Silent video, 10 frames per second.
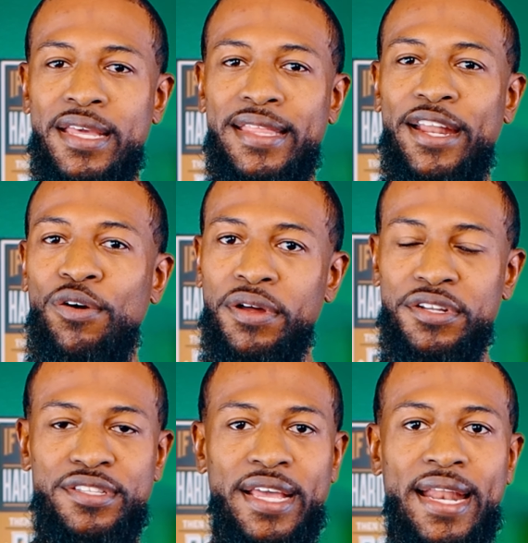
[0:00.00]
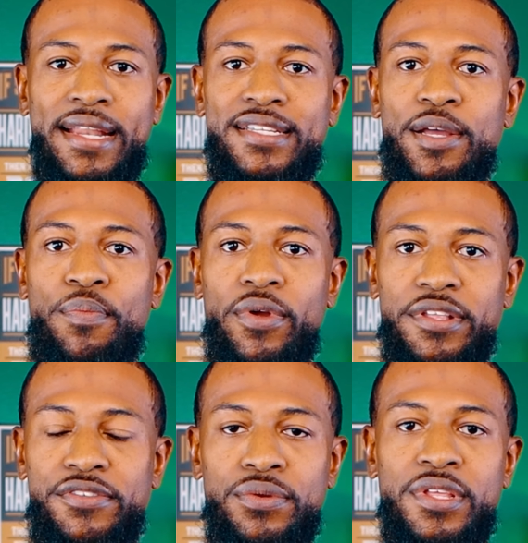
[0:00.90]
they don't understand how to separate
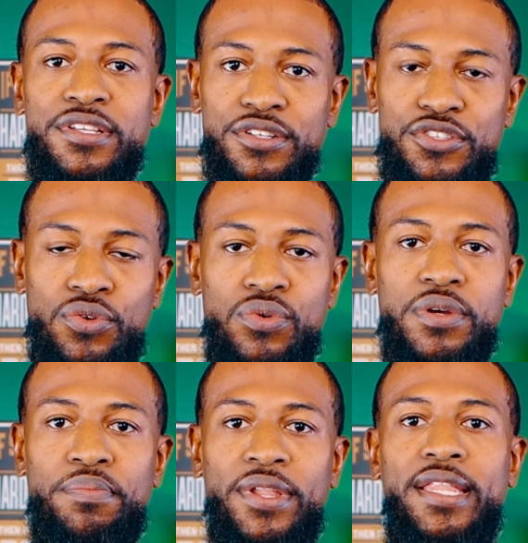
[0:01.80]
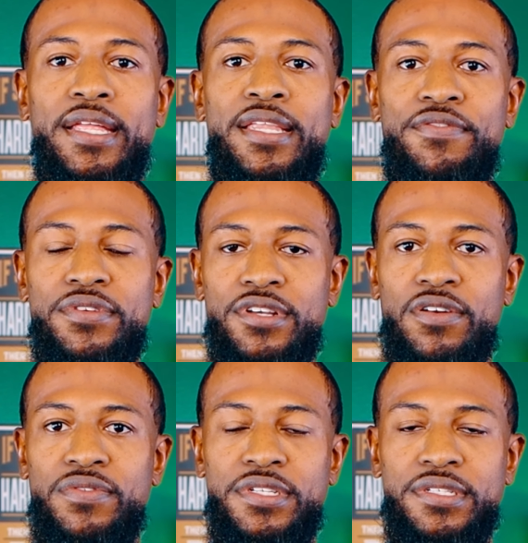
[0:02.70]
the two. These are two completely different
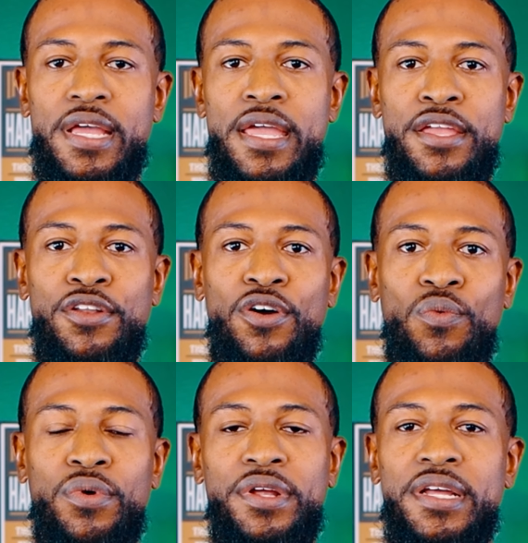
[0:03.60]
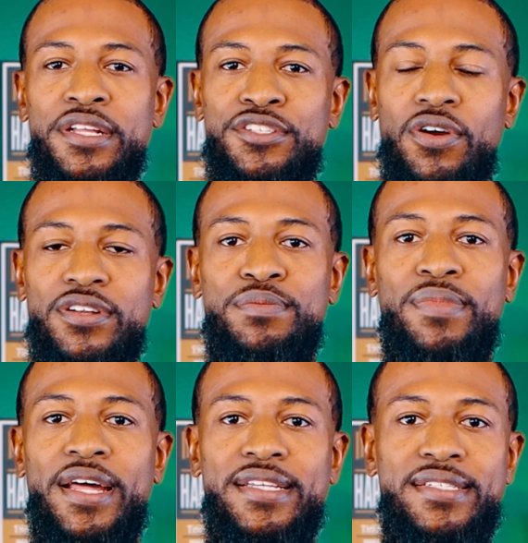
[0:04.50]
services. You don't want to charge
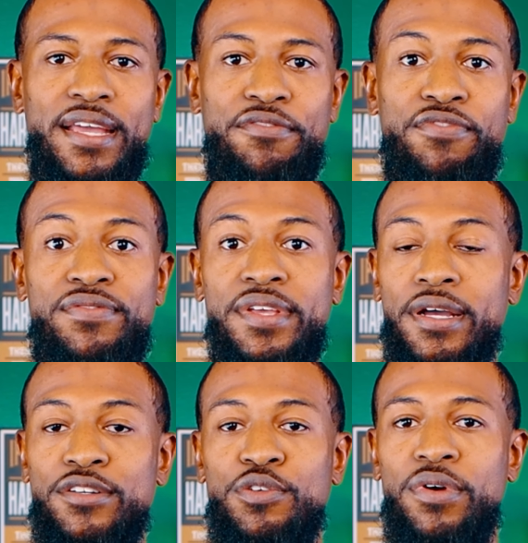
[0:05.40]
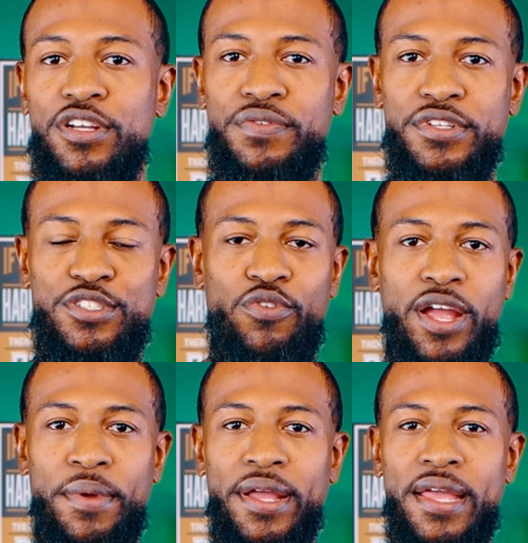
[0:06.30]
somebody, say, 1,500 bucks for the
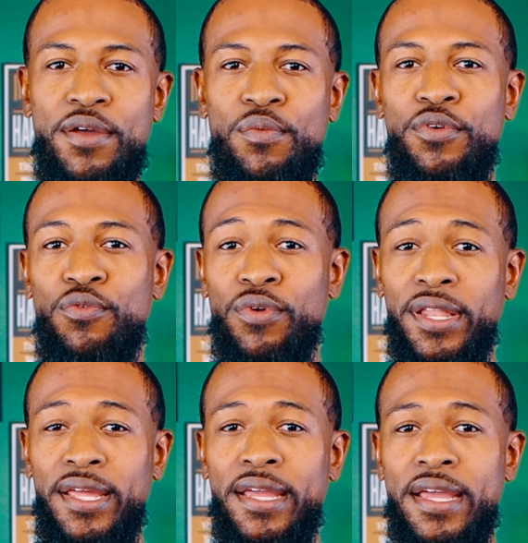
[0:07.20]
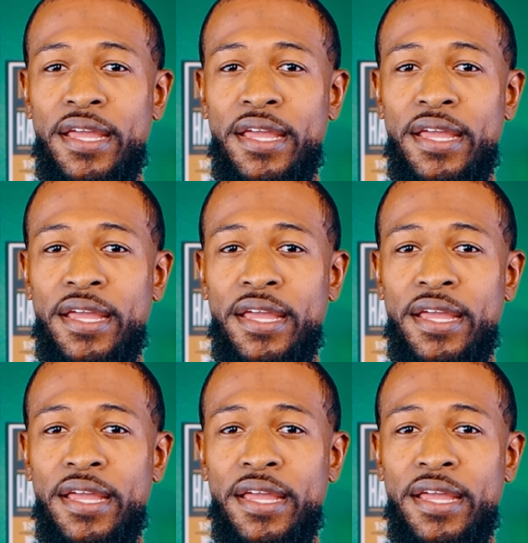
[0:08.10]
ceramic, when really